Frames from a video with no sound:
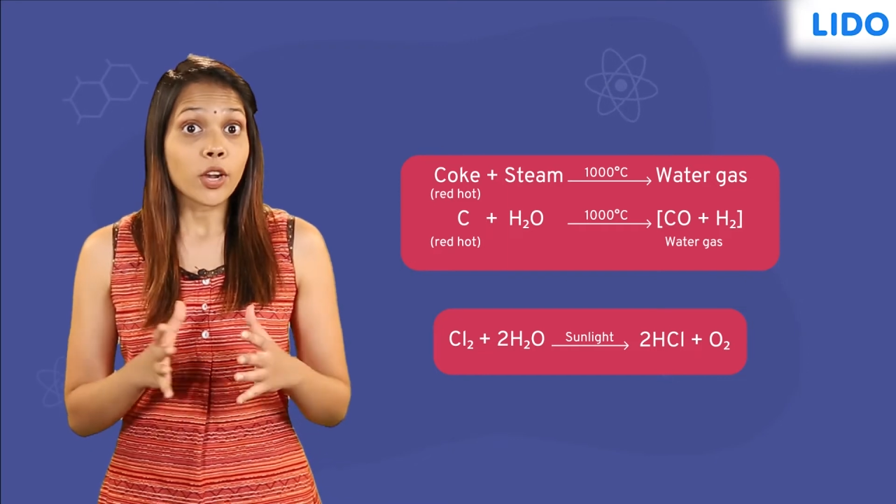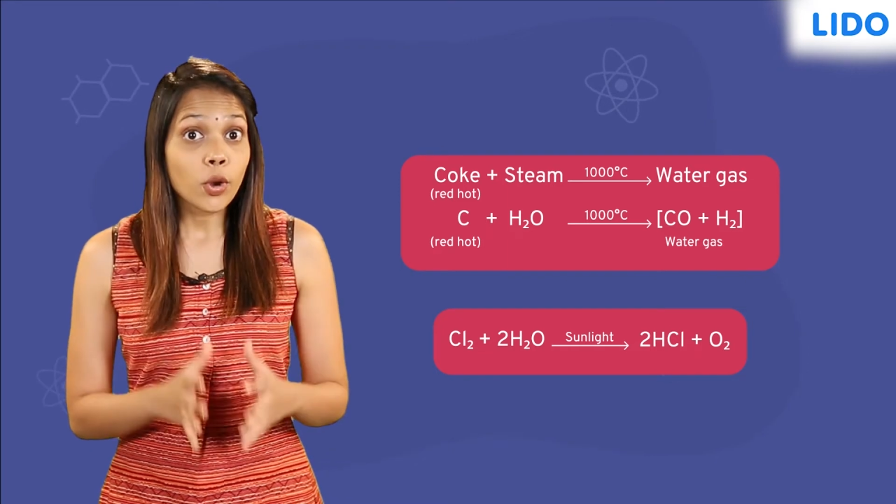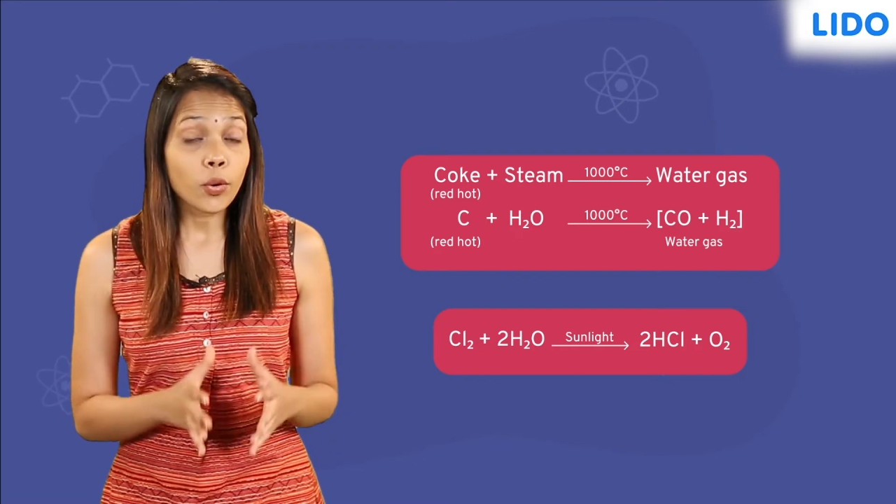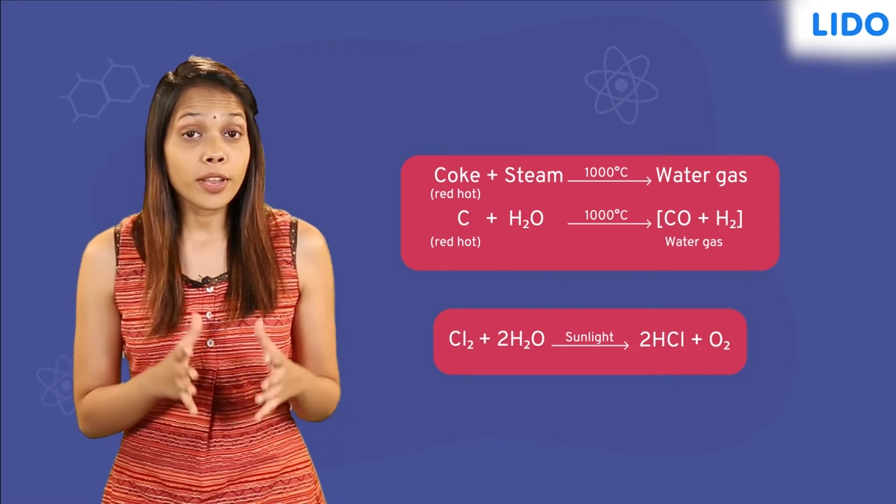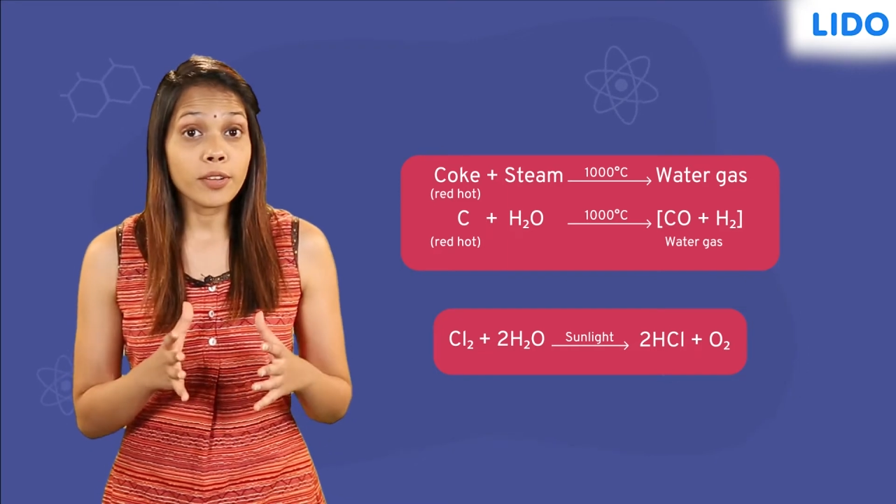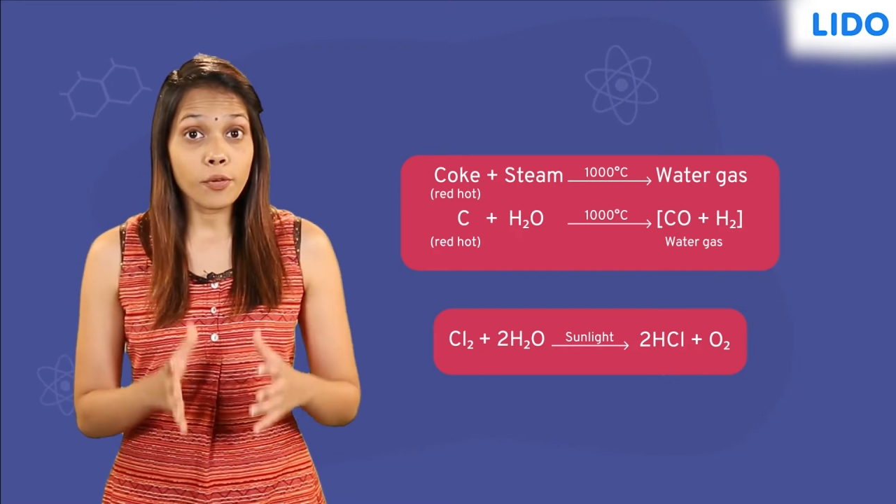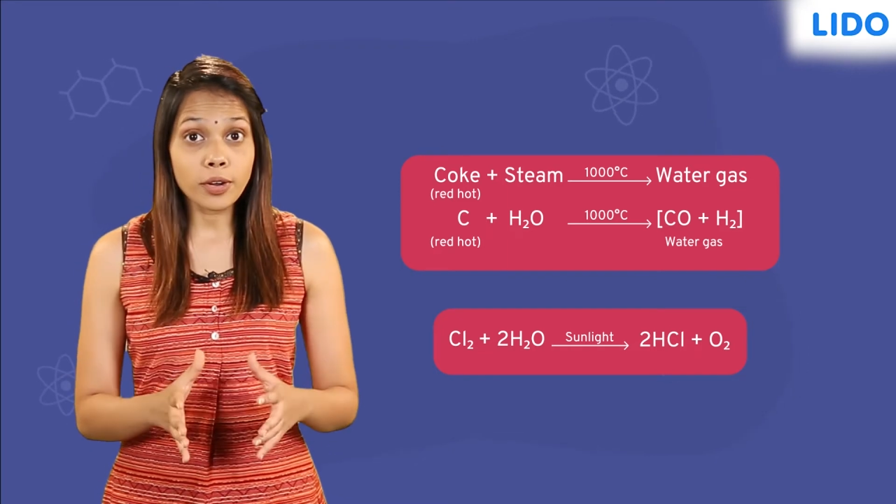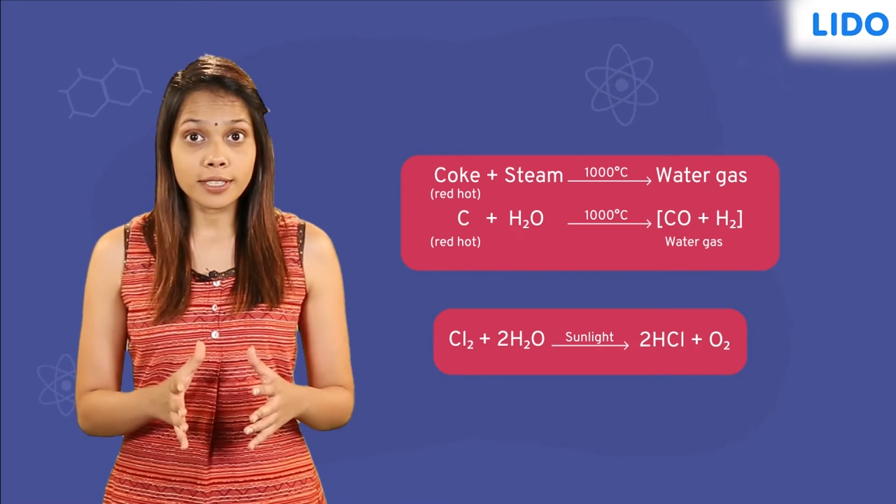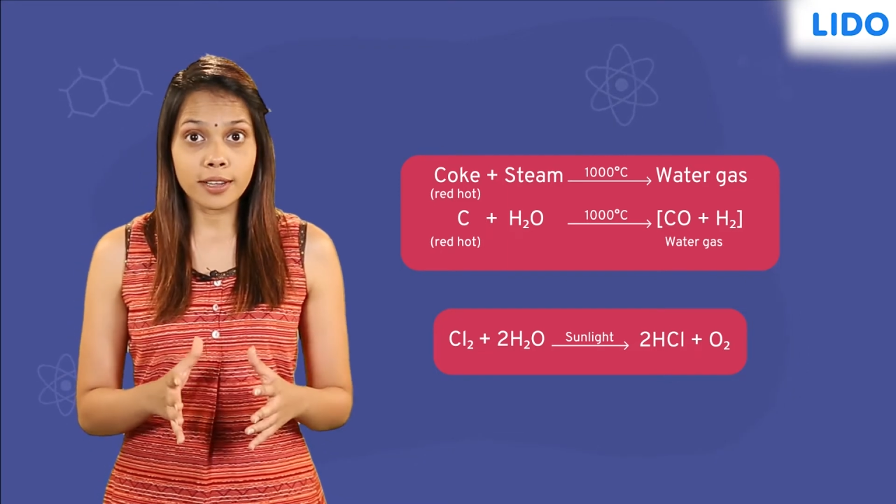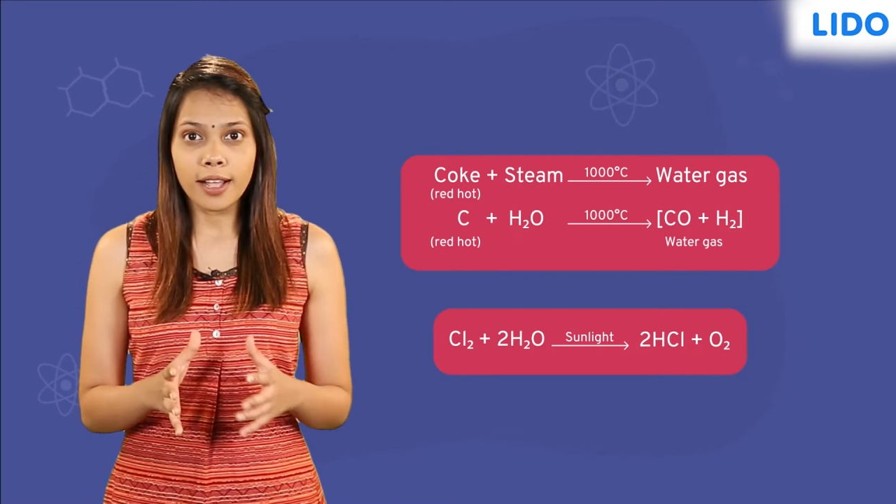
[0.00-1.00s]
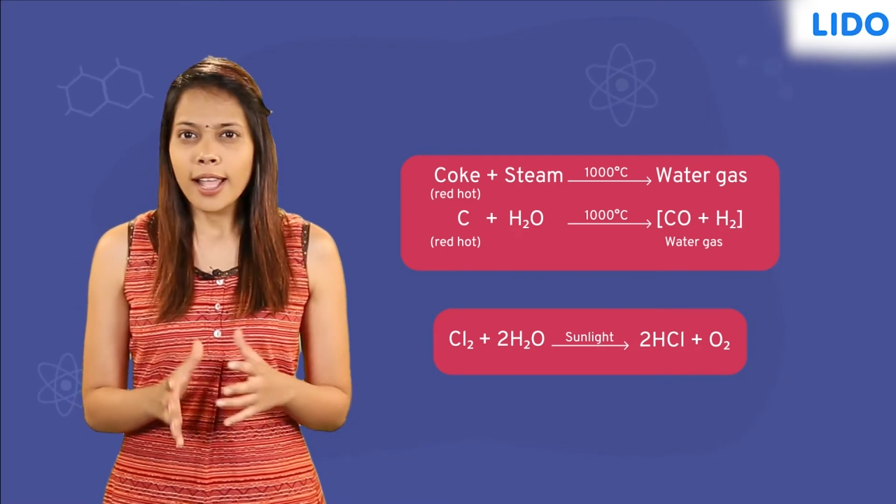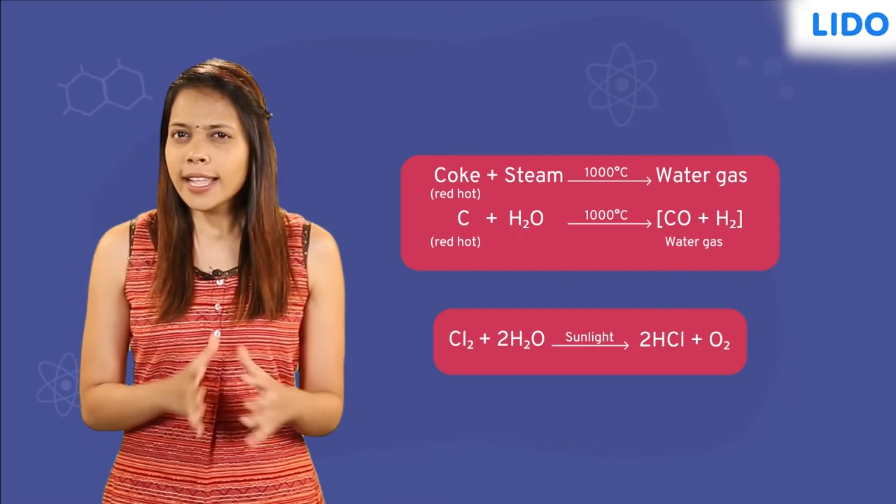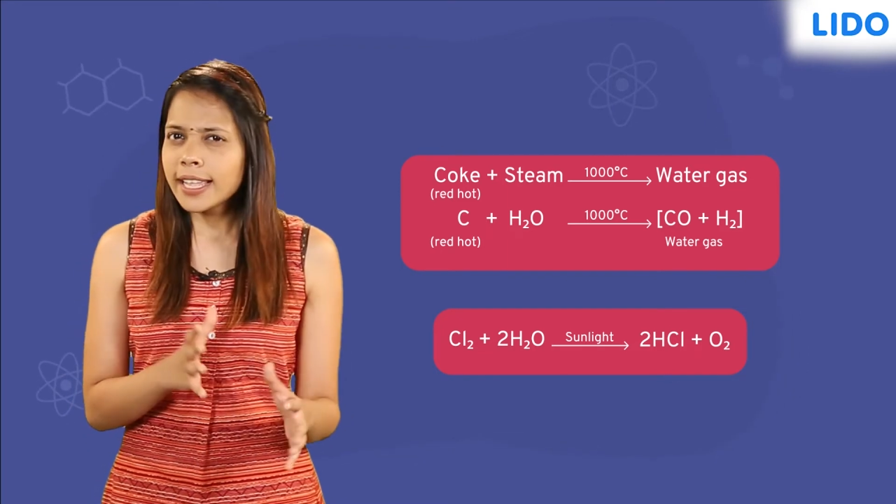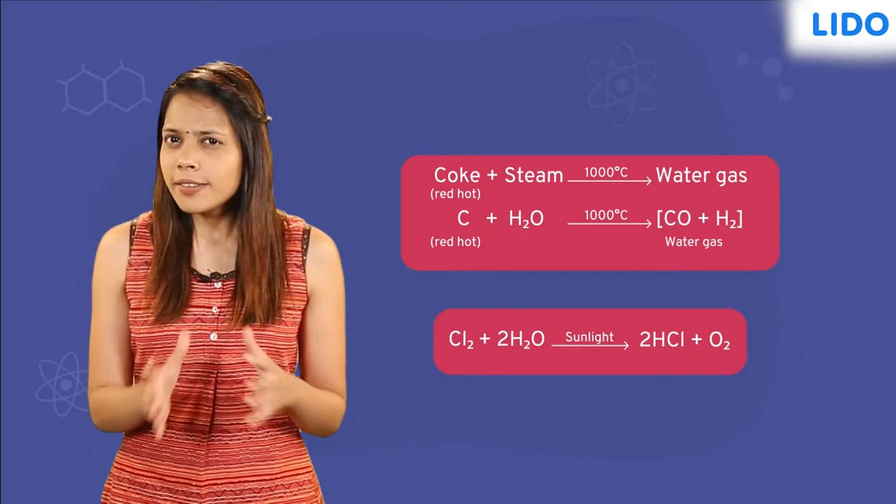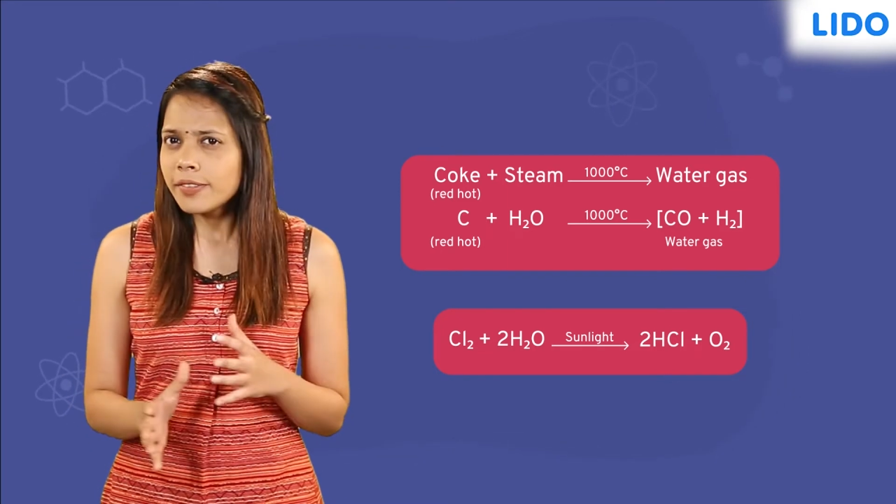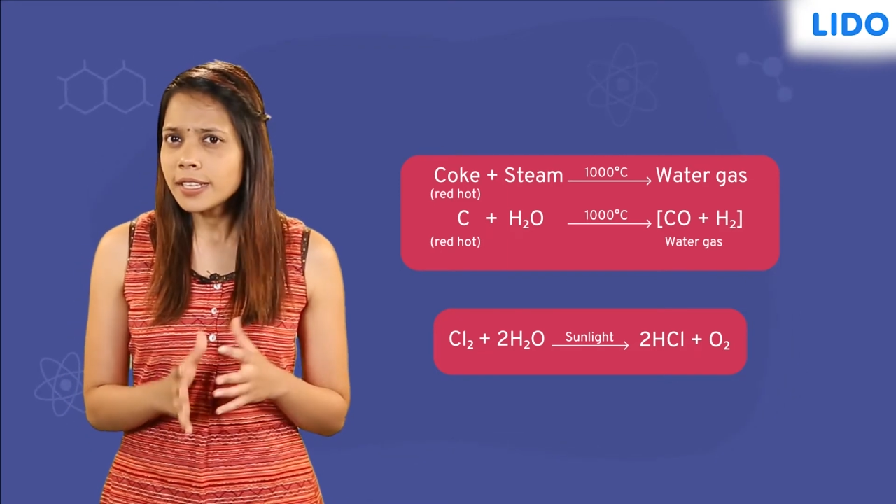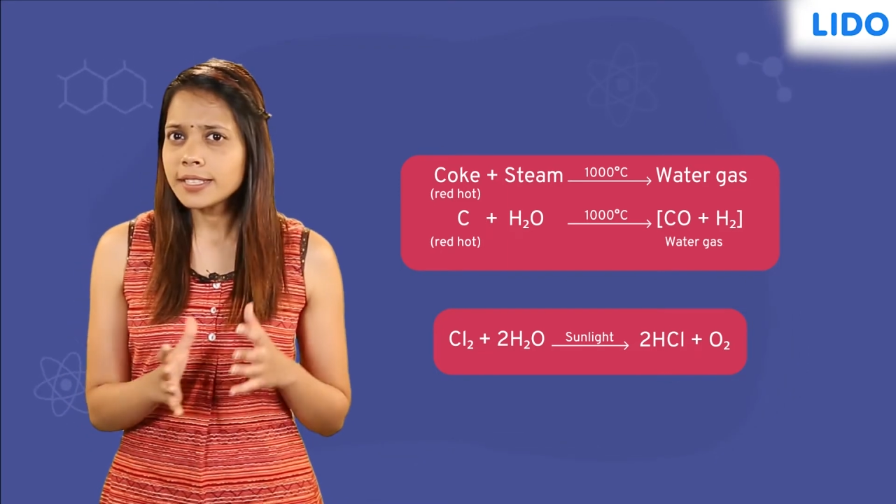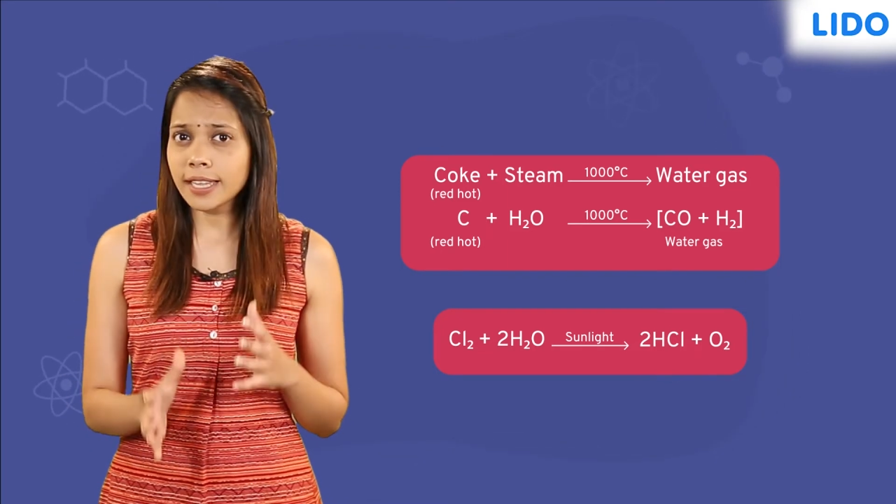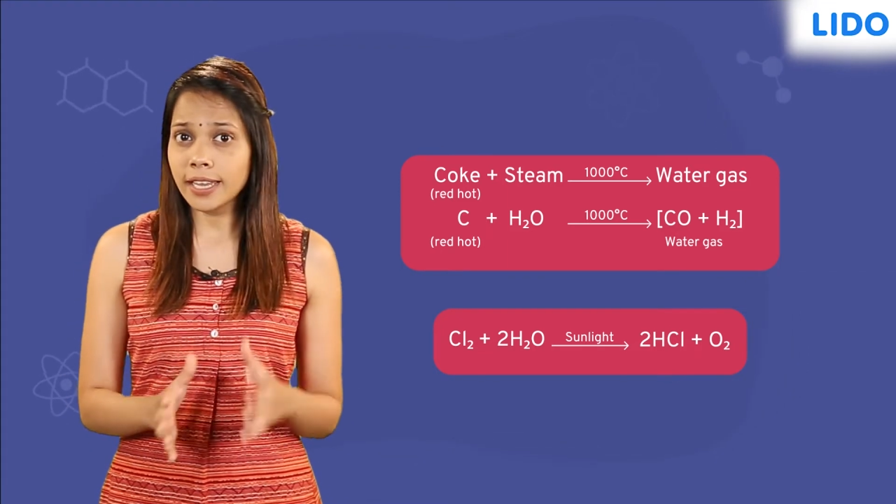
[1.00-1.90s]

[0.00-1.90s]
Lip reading: chlorine water converts